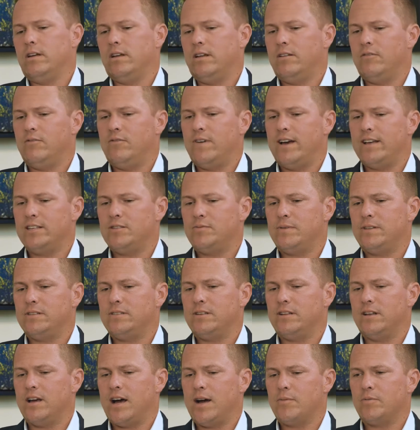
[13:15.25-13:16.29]

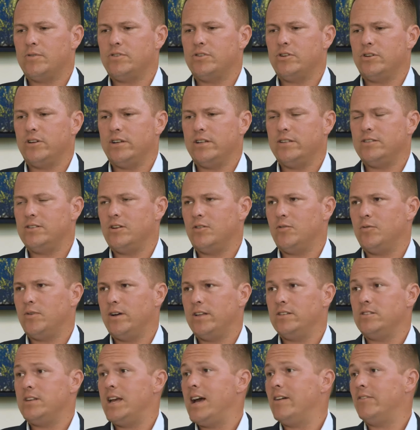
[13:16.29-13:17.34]
Investments into Opportunity Zone
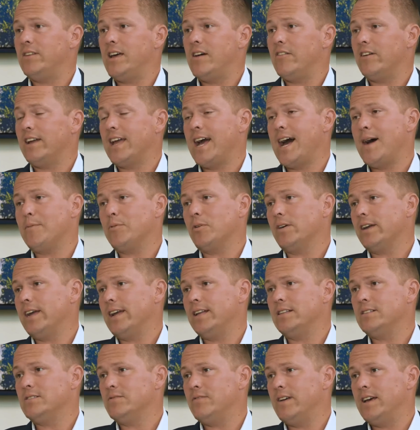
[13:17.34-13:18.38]
funds, you have to have a capital
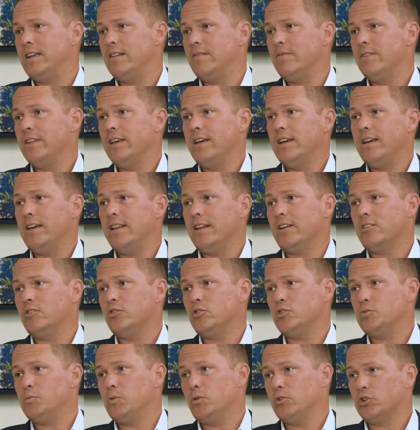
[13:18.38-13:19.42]
gains event. It
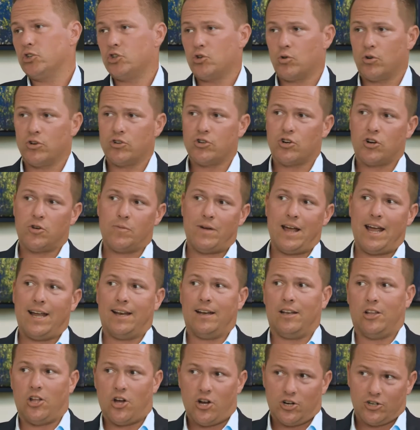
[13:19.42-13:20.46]
includes both short-term
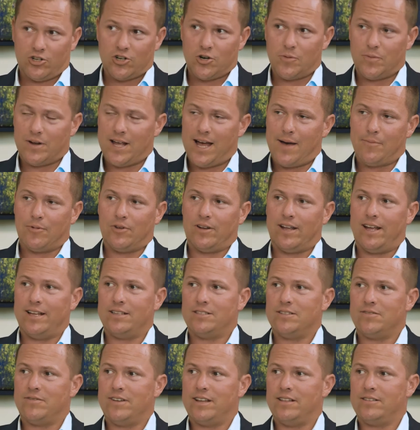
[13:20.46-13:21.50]
and long-term capital
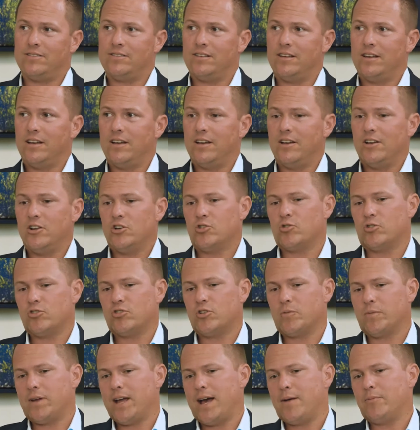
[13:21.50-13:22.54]
gains events.
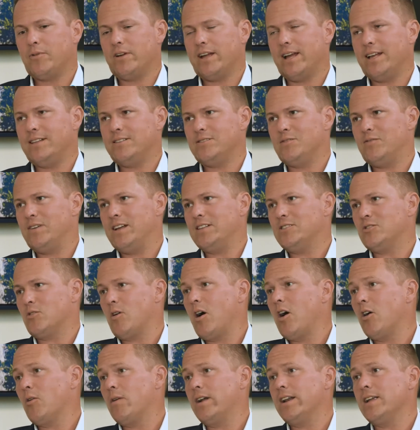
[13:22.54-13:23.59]
Short-term capital gains events are
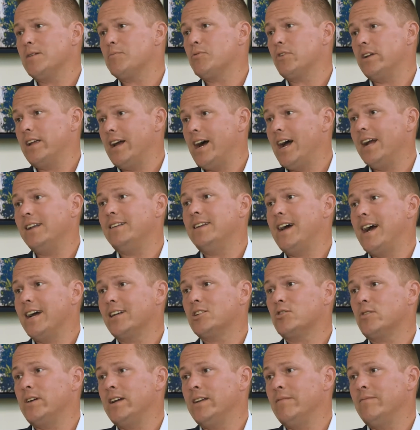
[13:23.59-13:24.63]
already a pretty high
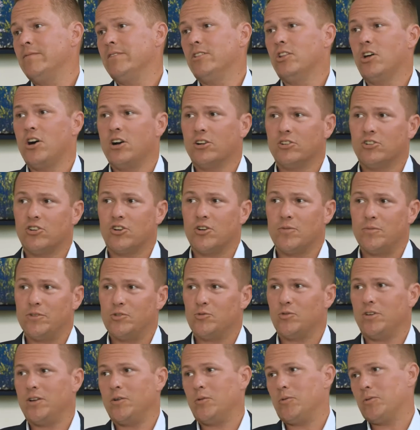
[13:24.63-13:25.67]
tax rate. Long-term
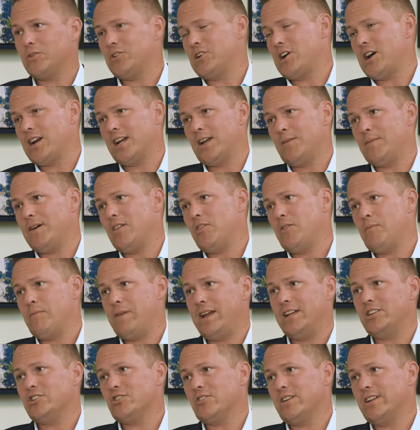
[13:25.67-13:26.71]
is really what we're talking about, the
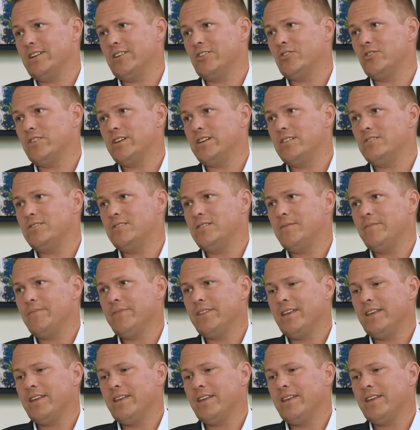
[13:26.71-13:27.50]
major increase.